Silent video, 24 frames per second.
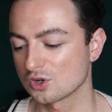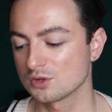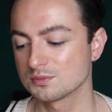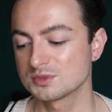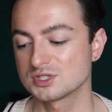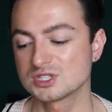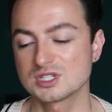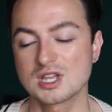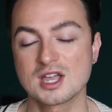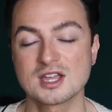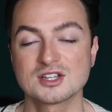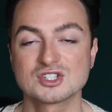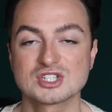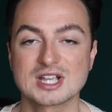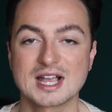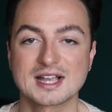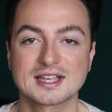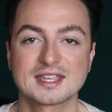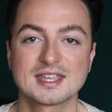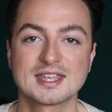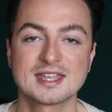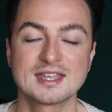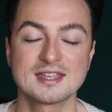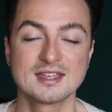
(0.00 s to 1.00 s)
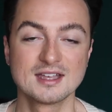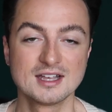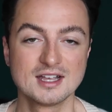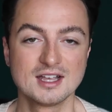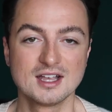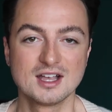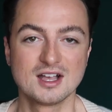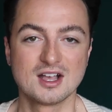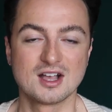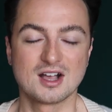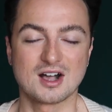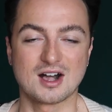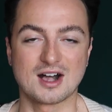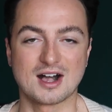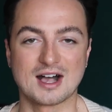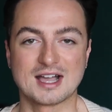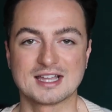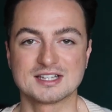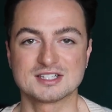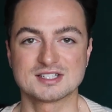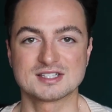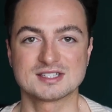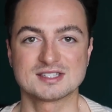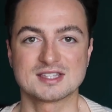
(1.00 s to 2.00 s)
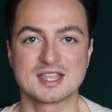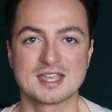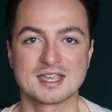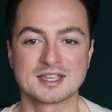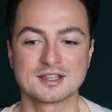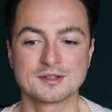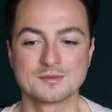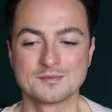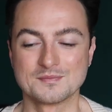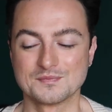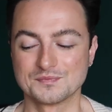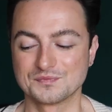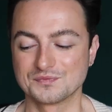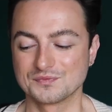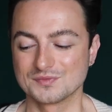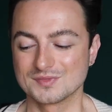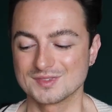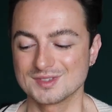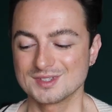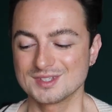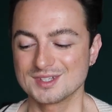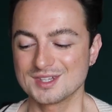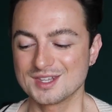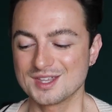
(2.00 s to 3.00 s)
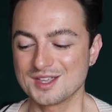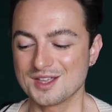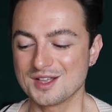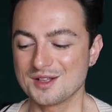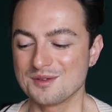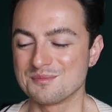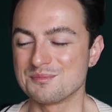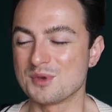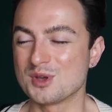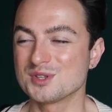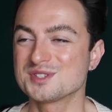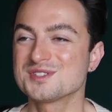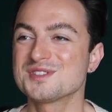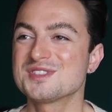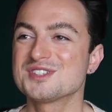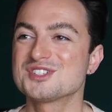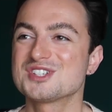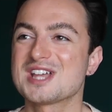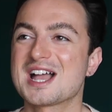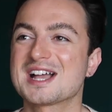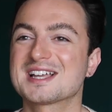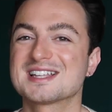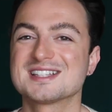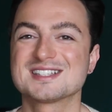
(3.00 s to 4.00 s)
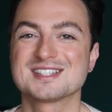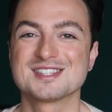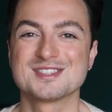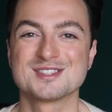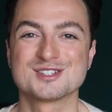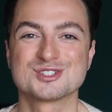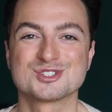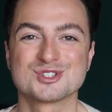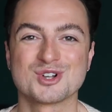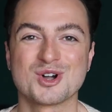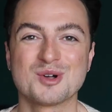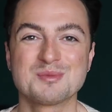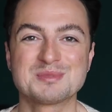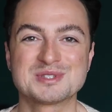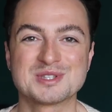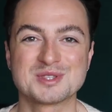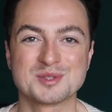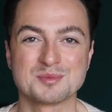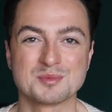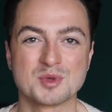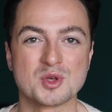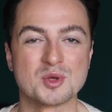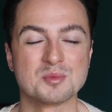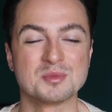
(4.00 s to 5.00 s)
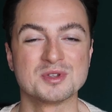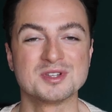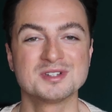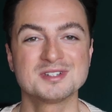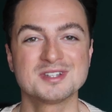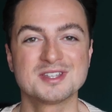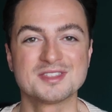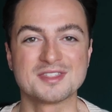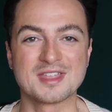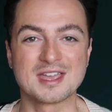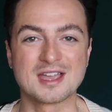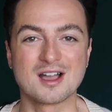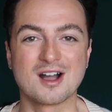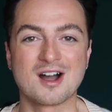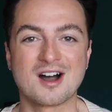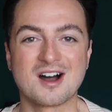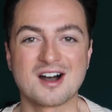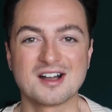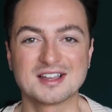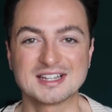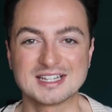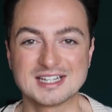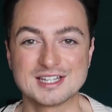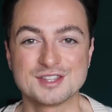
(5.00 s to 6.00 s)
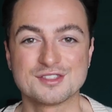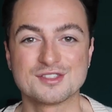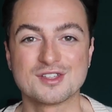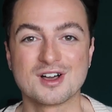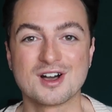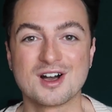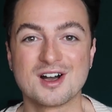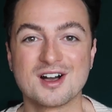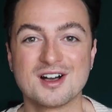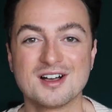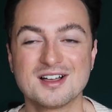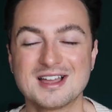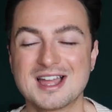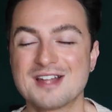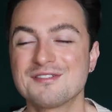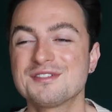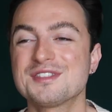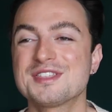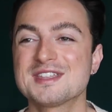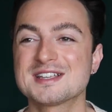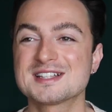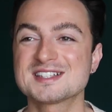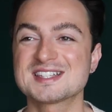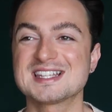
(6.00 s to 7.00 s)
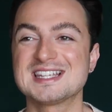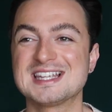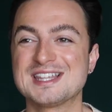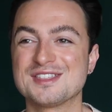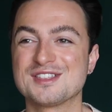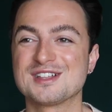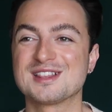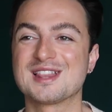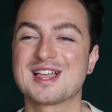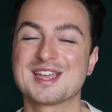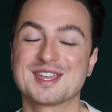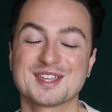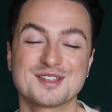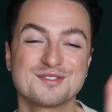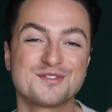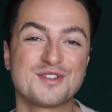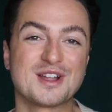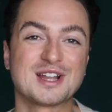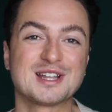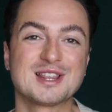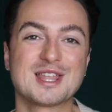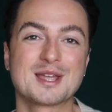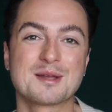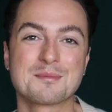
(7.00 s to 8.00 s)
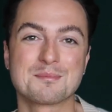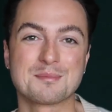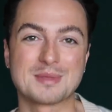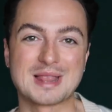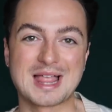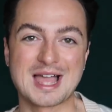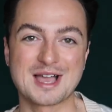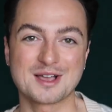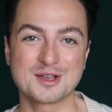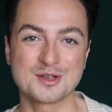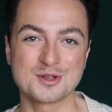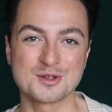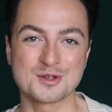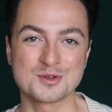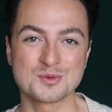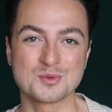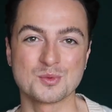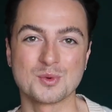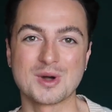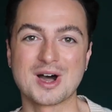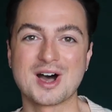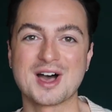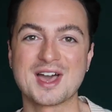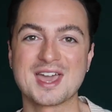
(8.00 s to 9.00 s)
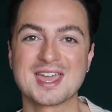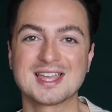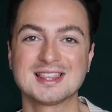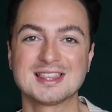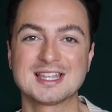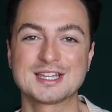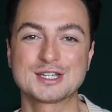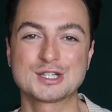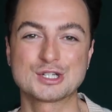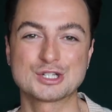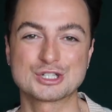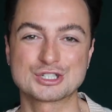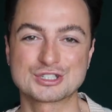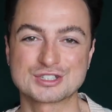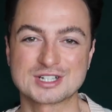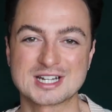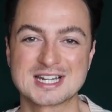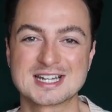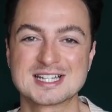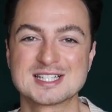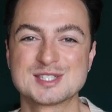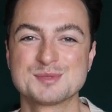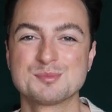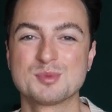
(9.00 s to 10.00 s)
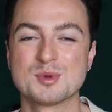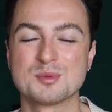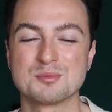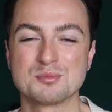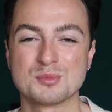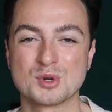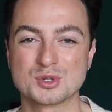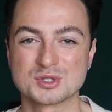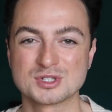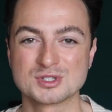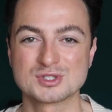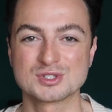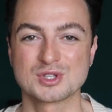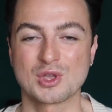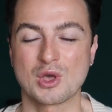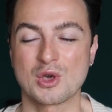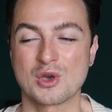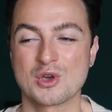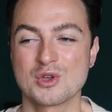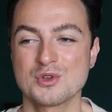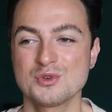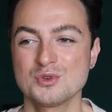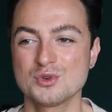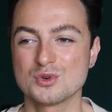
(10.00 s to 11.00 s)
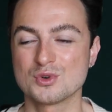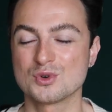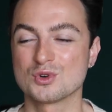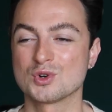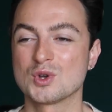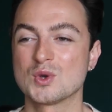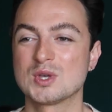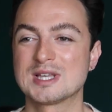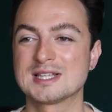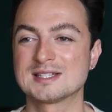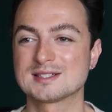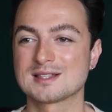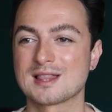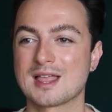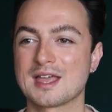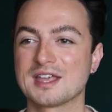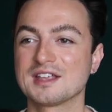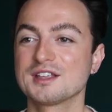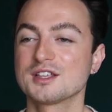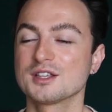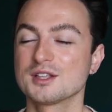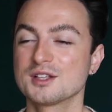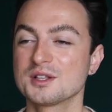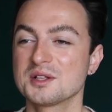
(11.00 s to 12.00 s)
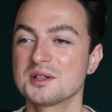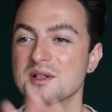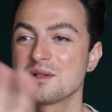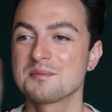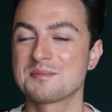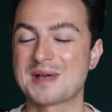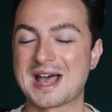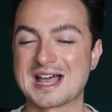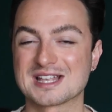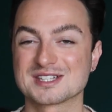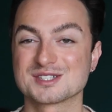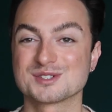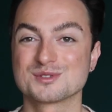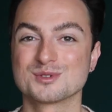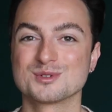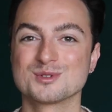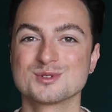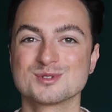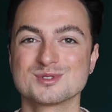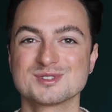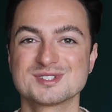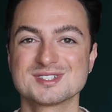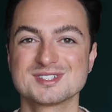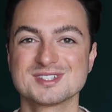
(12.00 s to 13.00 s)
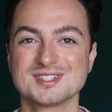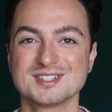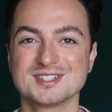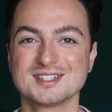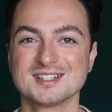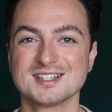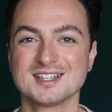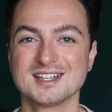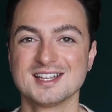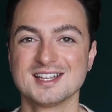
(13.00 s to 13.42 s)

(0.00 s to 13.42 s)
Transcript: crop shirt jacket. I just think most of the jackets in the shops at the moment they are either everything's either like very like black and white like crisp monotone or it's like pastels